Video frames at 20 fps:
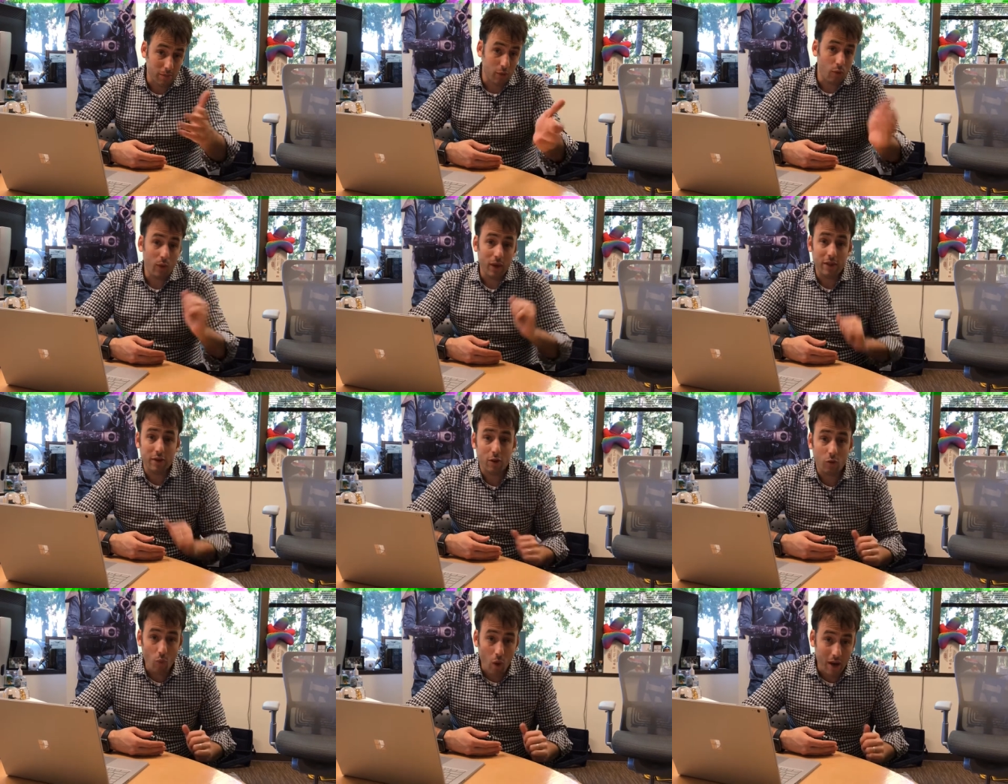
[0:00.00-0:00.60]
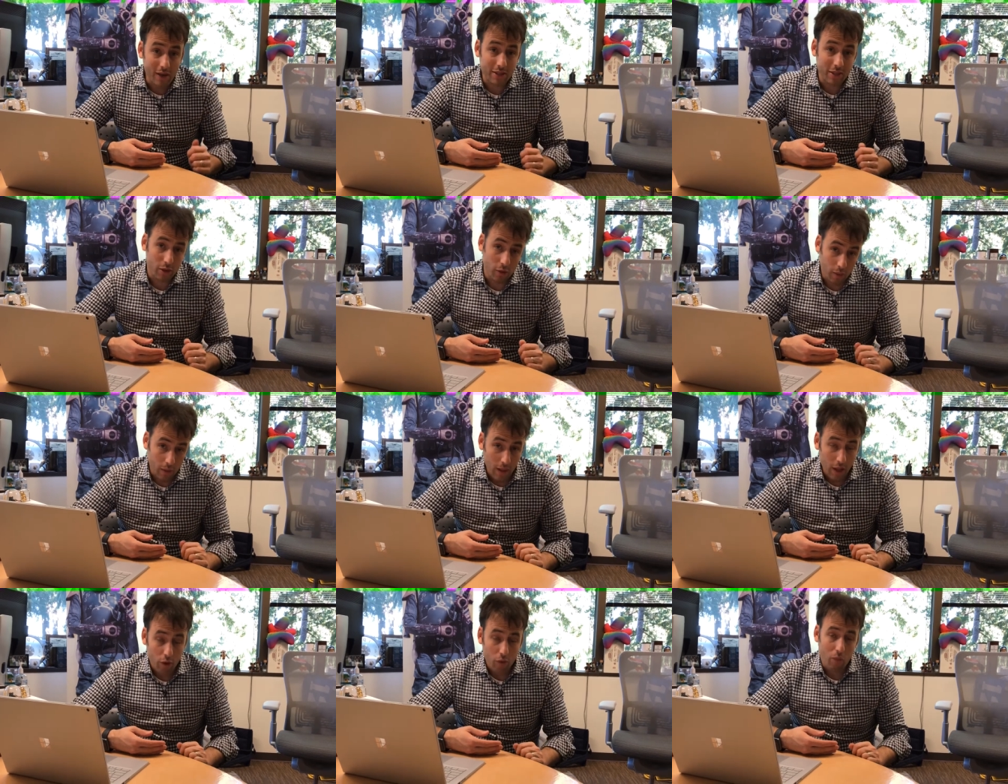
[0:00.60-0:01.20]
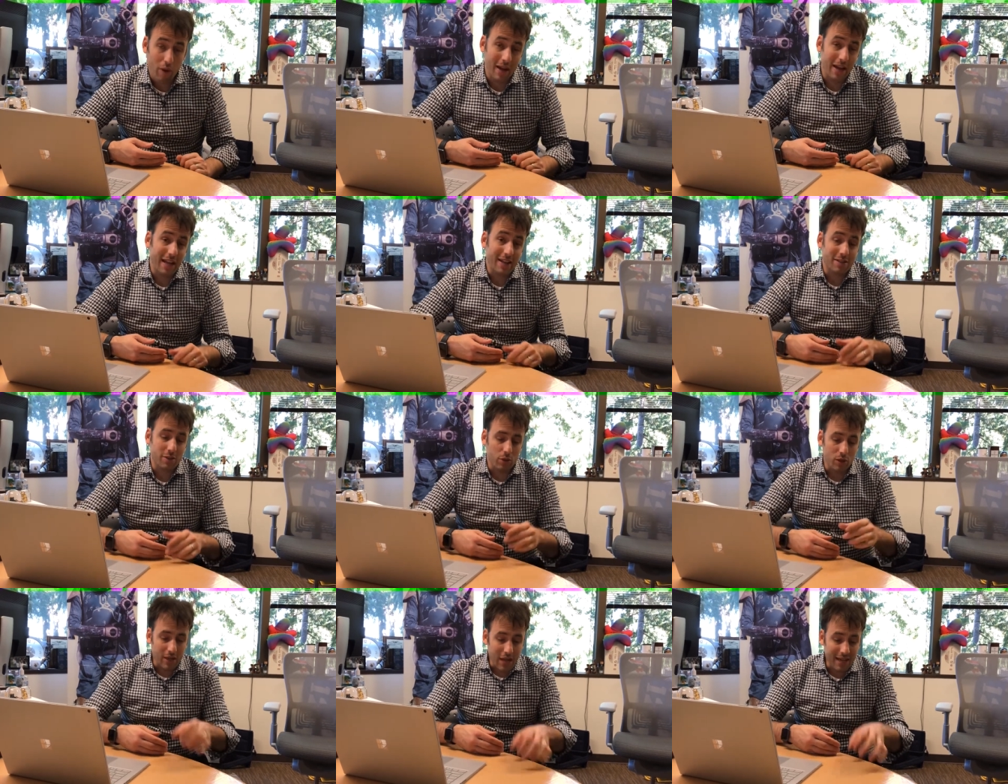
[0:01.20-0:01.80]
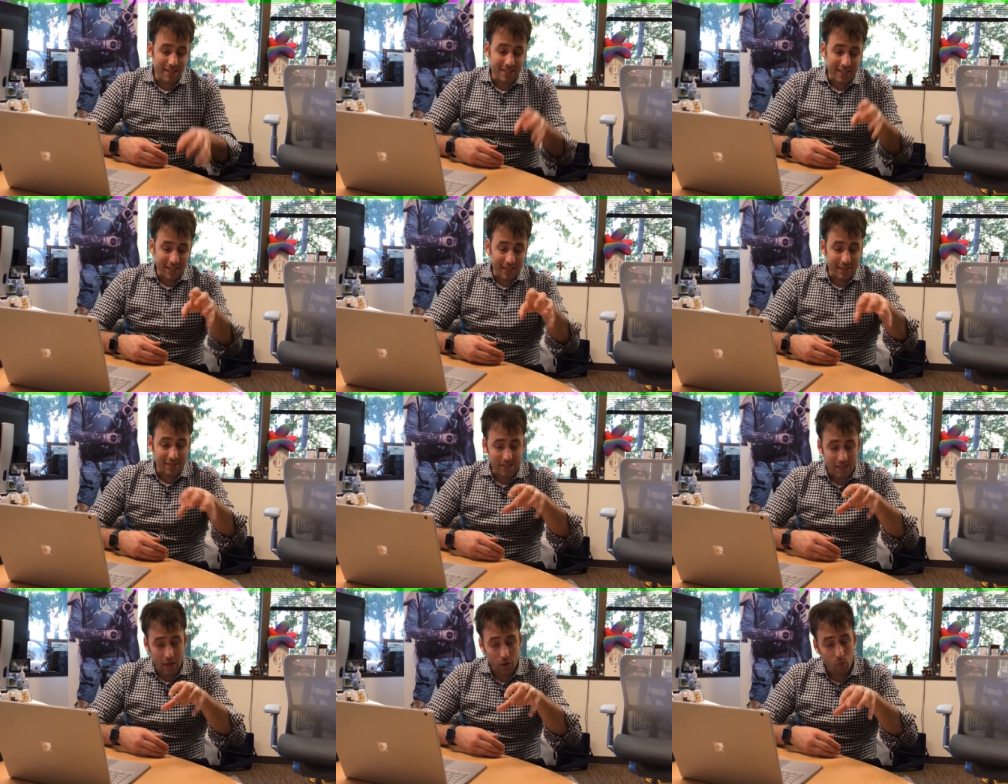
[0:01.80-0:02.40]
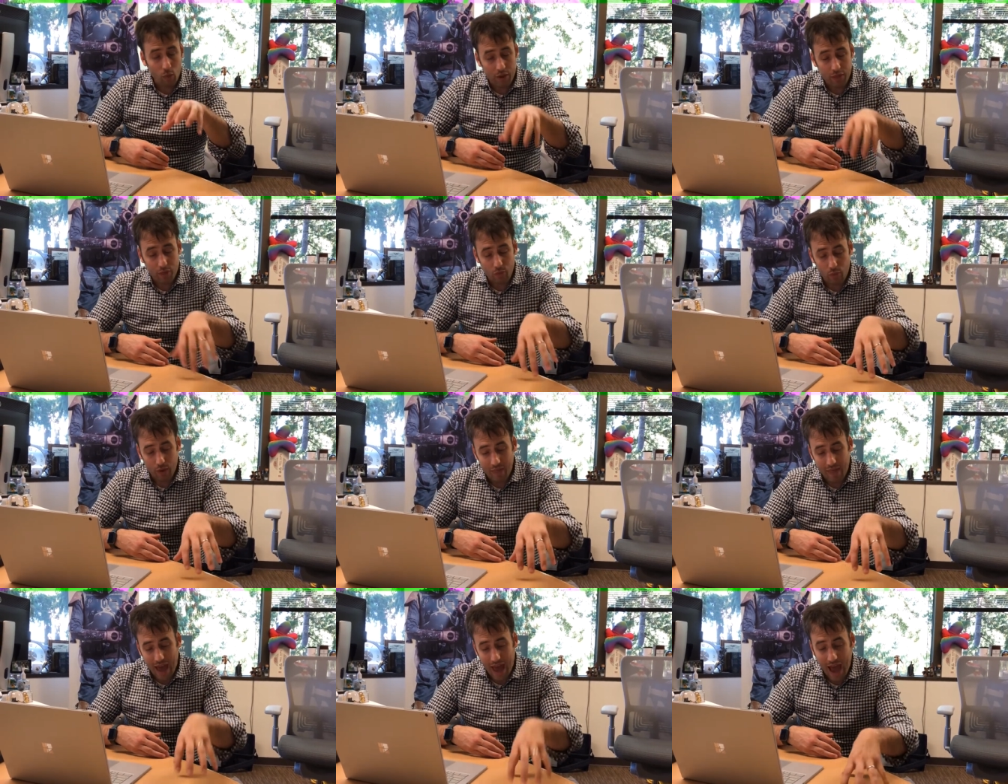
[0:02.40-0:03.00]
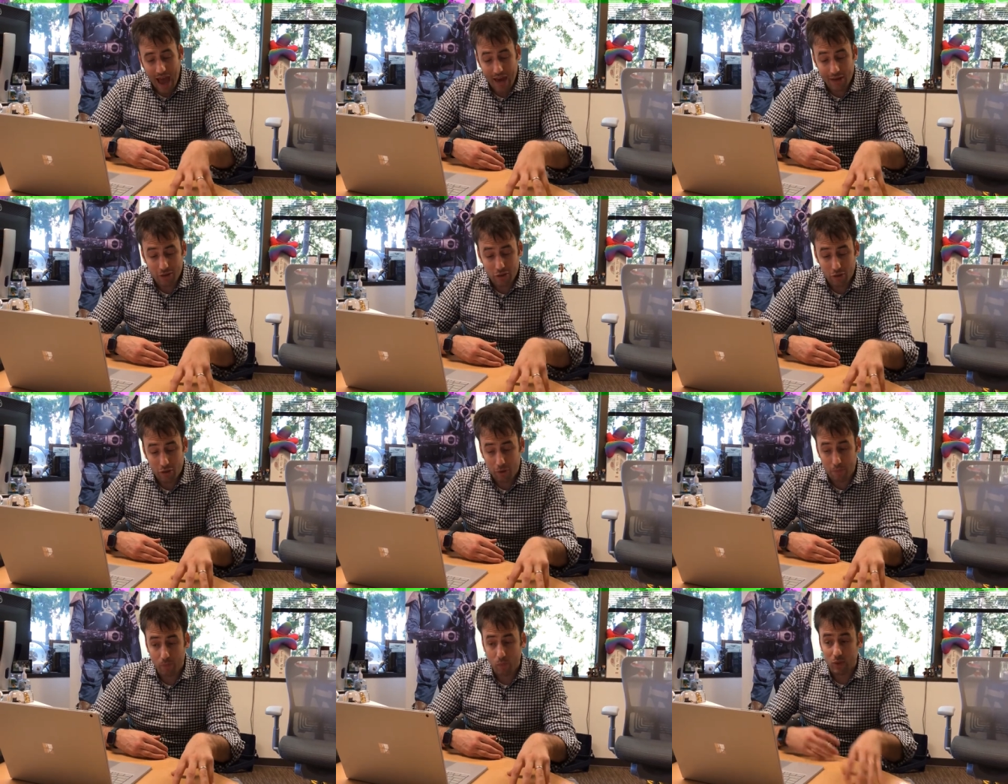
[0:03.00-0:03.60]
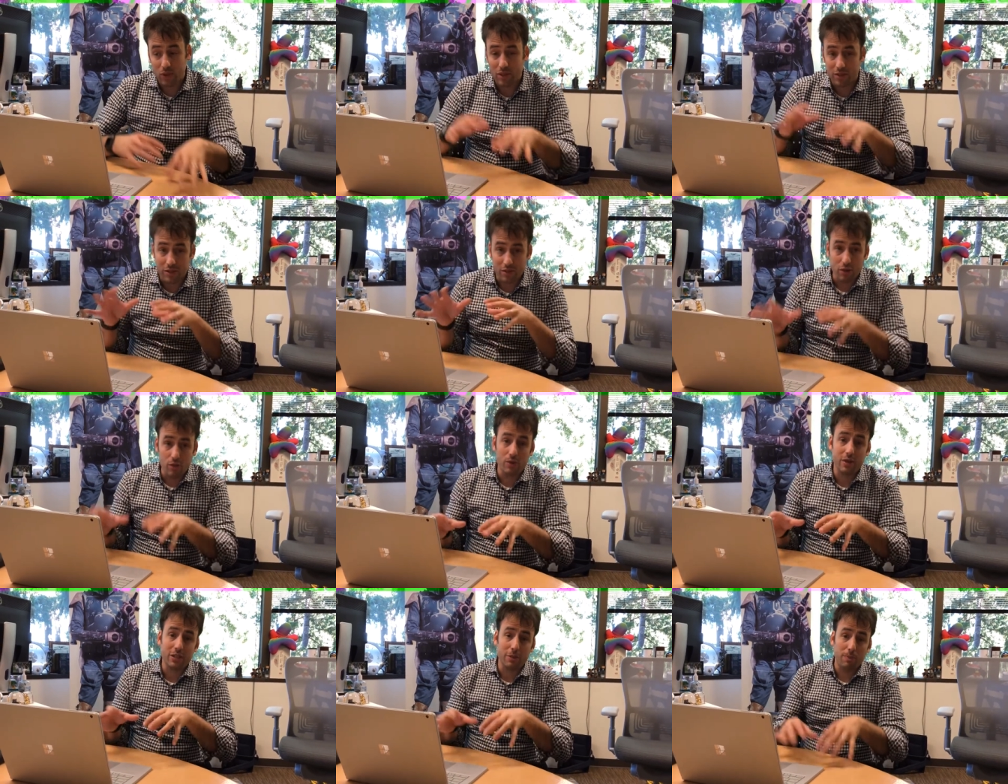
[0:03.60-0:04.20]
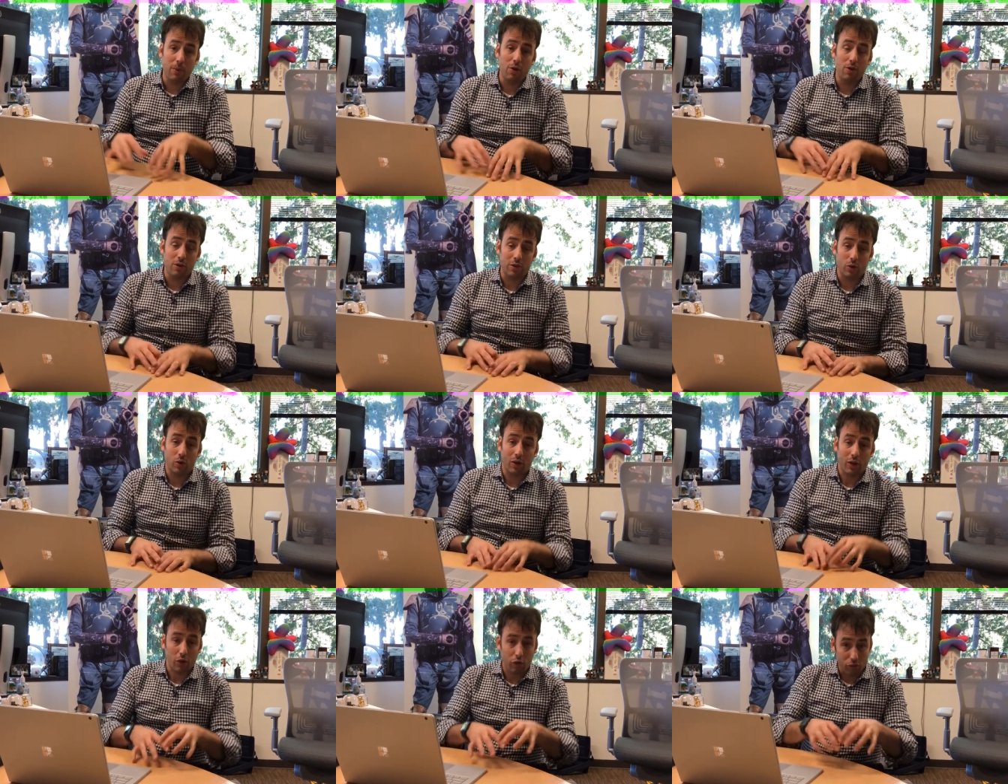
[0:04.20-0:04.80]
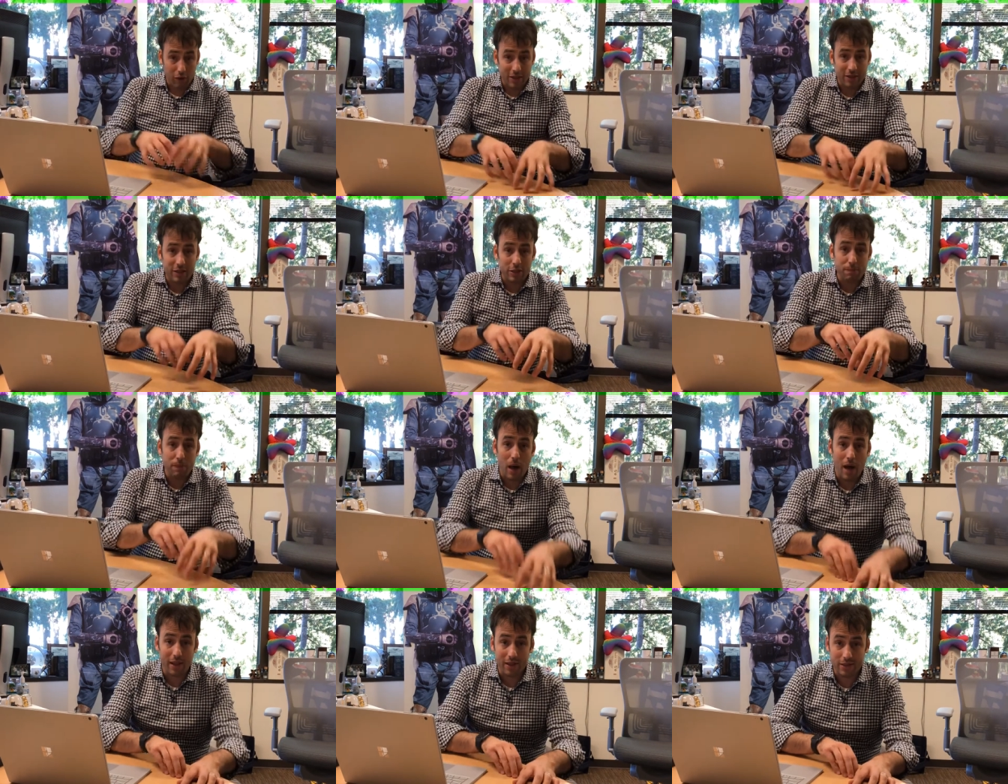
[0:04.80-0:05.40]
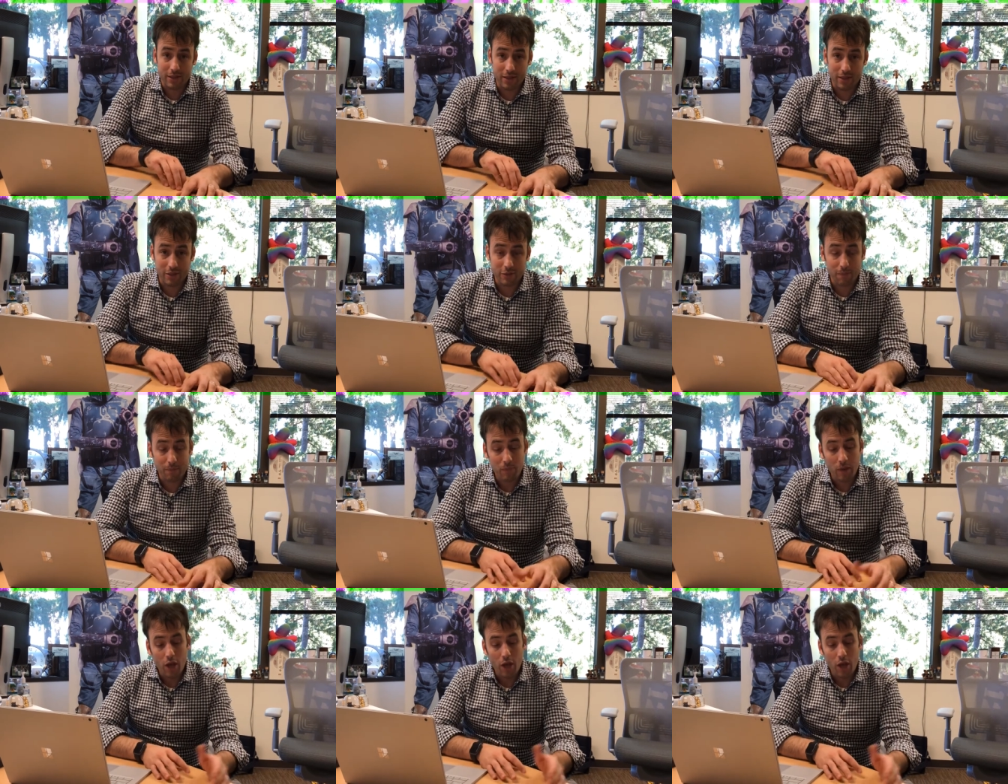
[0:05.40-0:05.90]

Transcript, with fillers: in the way that you want to, right? And so the nice thing is that with, with Azure, with this new experience, you can create these policies,